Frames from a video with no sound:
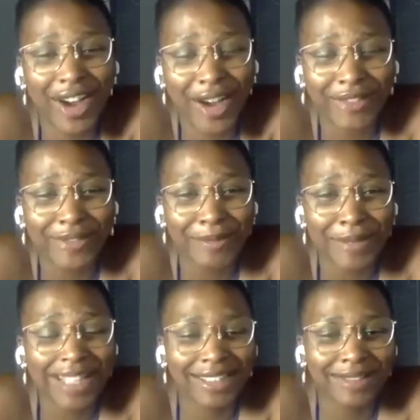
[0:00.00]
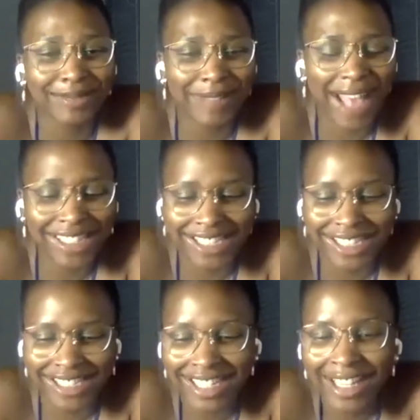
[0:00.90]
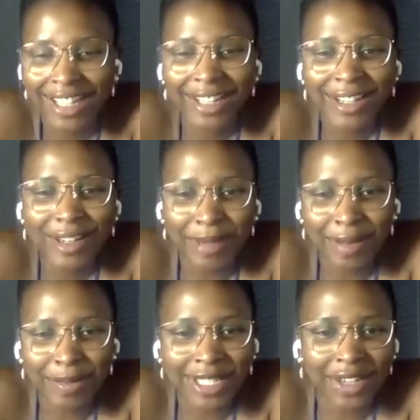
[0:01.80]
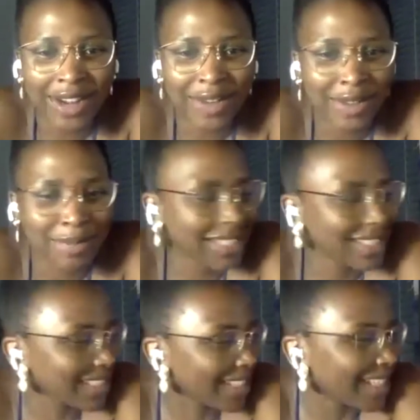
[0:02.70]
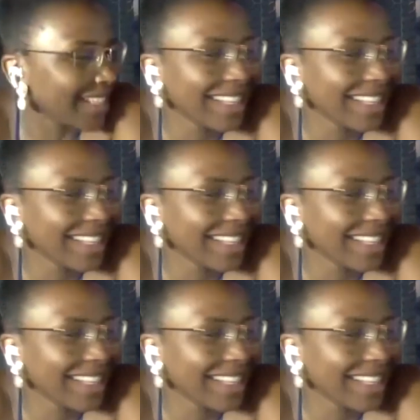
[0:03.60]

of Mental Matters. Kopano, please cry with me. I